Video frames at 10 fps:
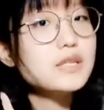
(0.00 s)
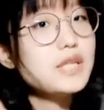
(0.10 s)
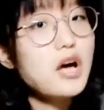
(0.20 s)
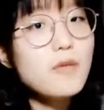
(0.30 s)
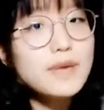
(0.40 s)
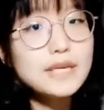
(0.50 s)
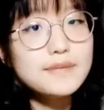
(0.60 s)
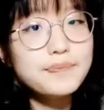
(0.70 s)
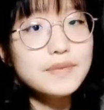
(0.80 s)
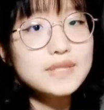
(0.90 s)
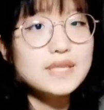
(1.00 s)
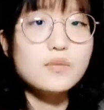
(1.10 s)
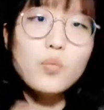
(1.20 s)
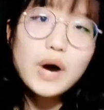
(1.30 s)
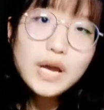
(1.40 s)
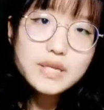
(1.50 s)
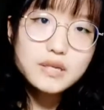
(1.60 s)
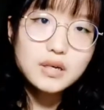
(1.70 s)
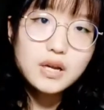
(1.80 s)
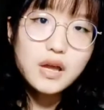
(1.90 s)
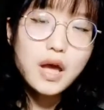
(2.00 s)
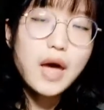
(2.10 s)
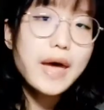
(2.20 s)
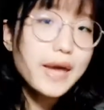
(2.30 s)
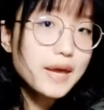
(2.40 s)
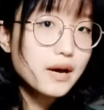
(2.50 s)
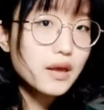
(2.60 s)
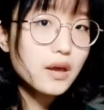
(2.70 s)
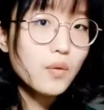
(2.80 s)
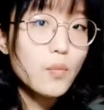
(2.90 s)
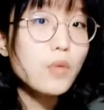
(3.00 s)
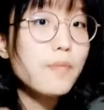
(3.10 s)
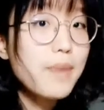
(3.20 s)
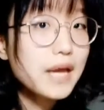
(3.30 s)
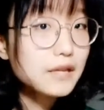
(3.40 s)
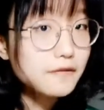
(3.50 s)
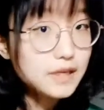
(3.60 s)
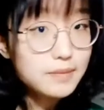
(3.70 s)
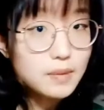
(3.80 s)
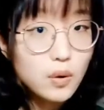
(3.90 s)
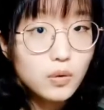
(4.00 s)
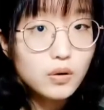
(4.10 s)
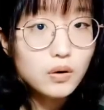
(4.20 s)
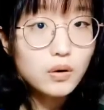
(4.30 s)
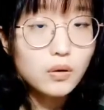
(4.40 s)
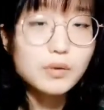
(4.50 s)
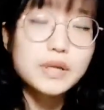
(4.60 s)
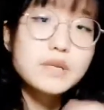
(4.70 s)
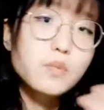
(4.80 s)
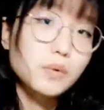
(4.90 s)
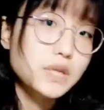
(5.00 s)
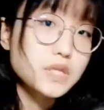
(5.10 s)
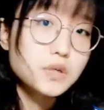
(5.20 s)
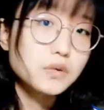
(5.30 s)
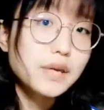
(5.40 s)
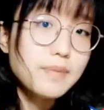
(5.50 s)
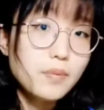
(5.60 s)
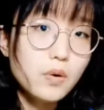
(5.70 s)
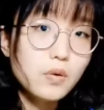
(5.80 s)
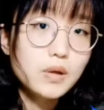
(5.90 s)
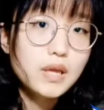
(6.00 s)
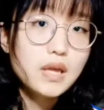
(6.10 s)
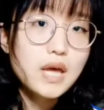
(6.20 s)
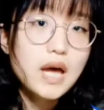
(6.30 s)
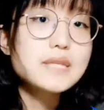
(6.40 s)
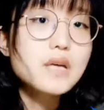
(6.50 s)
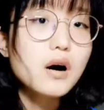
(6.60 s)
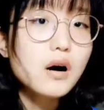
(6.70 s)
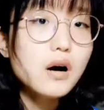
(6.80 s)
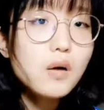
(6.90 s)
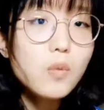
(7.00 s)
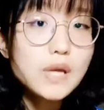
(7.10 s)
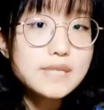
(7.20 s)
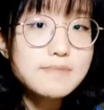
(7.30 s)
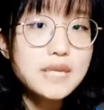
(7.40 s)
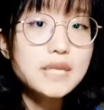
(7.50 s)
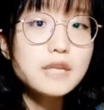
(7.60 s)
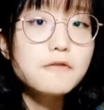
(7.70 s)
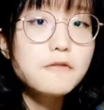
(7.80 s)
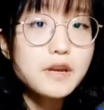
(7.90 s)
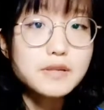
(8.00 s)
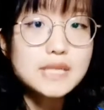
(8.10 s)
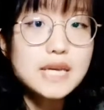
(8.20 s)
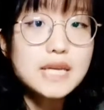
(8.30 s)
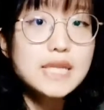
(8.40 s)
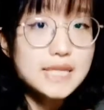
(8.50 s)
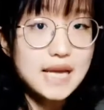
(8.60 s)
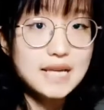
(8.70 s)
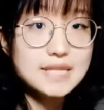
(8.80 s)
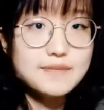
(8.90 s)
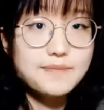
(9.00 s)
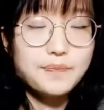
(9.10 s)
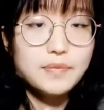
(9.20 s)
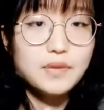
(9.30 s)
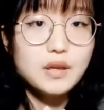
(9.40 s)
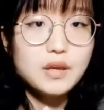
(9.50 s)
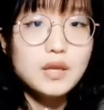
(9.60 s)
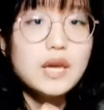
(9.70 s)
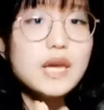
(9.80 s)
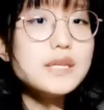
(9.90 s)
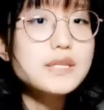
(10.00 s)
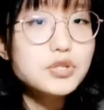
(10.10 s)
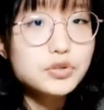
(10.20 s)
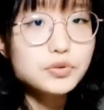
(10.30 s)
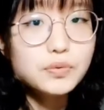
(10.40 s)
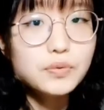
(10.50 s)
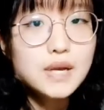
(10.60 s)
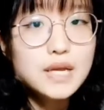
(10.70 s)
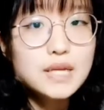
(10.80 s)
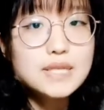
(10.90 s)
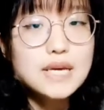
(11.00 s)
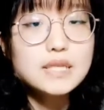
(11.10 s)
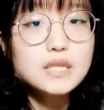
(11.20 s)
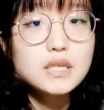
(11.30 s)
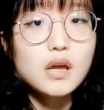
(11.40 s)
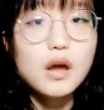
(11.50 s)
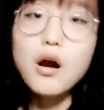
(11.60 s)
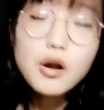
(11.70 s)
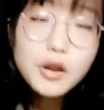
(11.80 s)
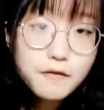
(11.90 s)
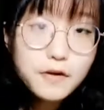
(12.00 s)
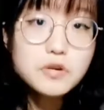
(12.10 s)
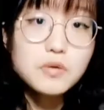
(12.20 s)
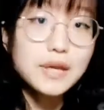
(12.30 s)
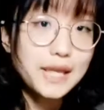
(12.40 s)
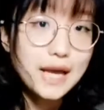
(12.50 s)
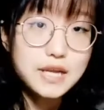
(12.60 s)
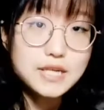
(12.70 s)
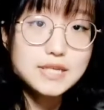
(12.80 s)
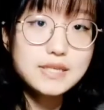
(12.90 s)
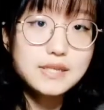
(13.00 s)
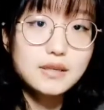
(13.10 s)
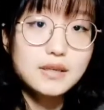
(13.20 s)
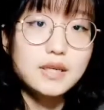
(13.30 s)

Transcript: the topic that whether AI will benefit people or it will destroy people has always been fiercely discussed. It is true that artificial intelligence